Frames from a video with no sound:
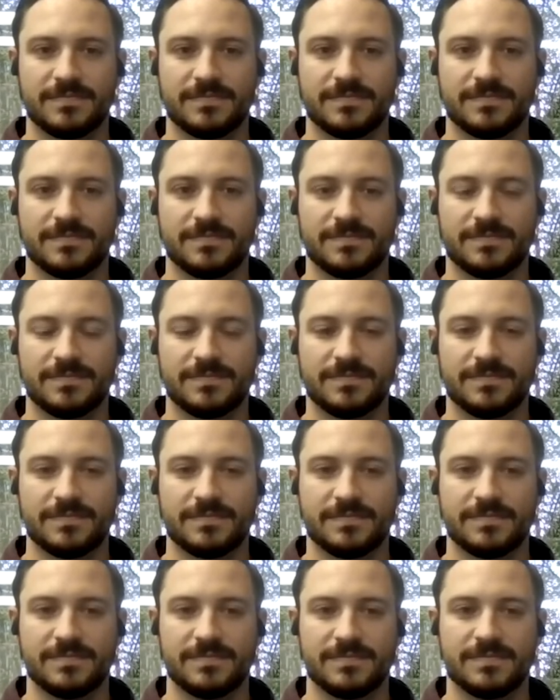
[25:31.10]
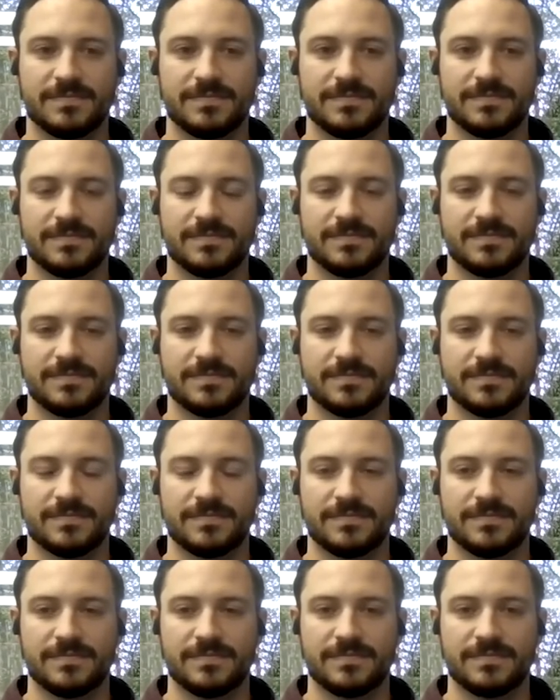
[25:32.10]

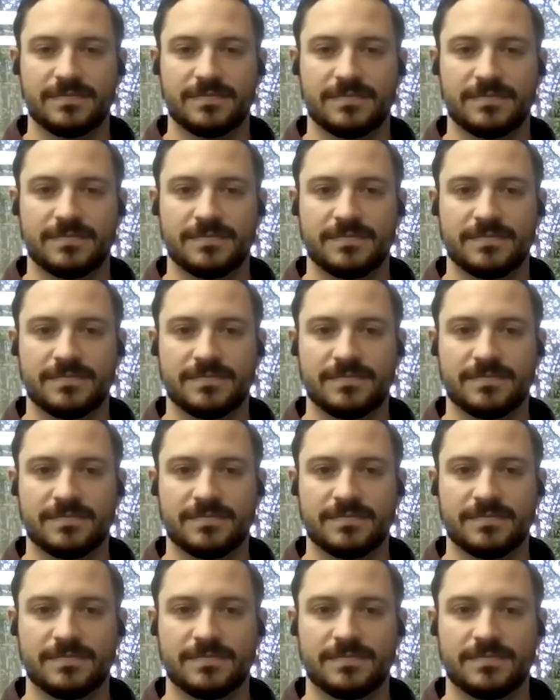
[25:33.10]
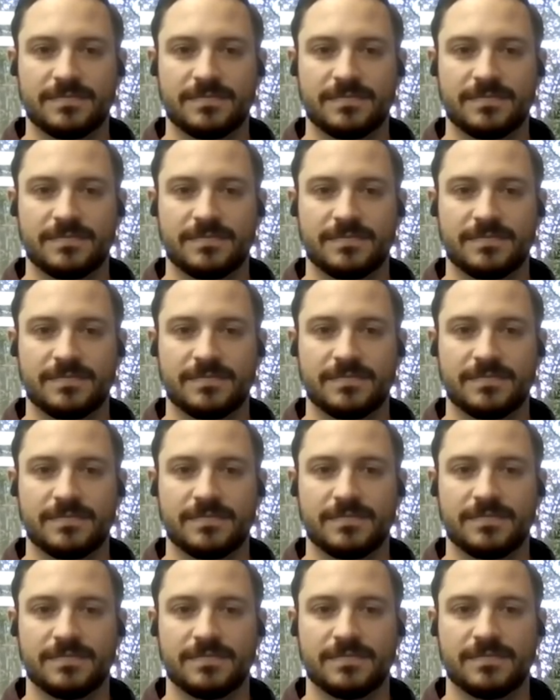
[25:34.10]

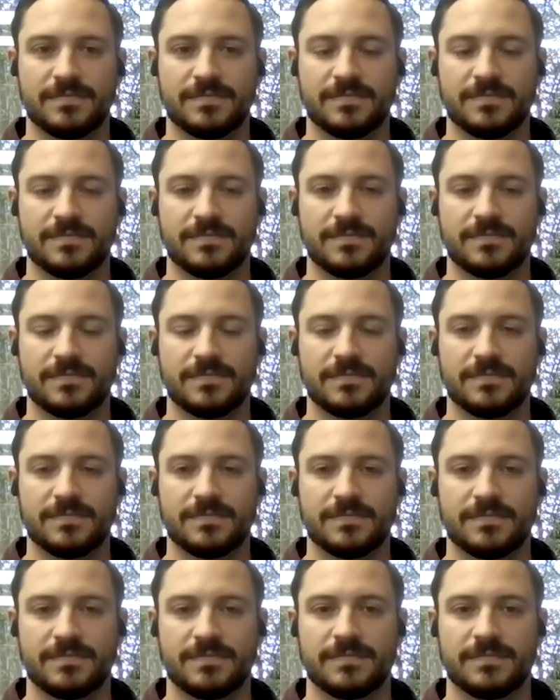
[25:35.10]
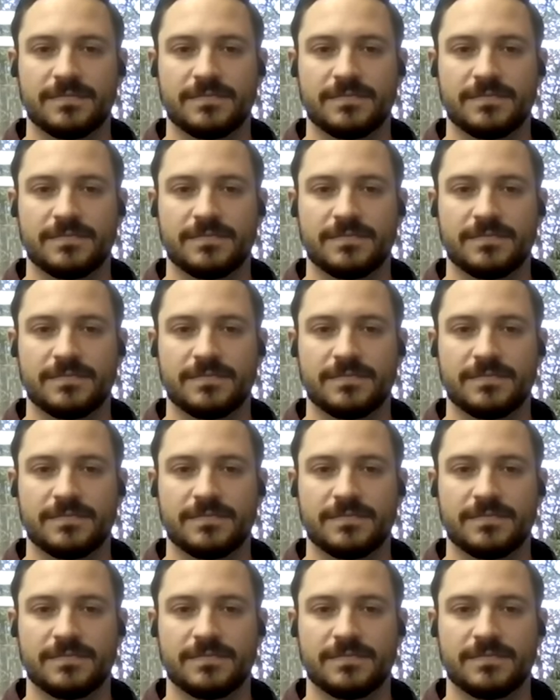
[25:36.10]
[no speech]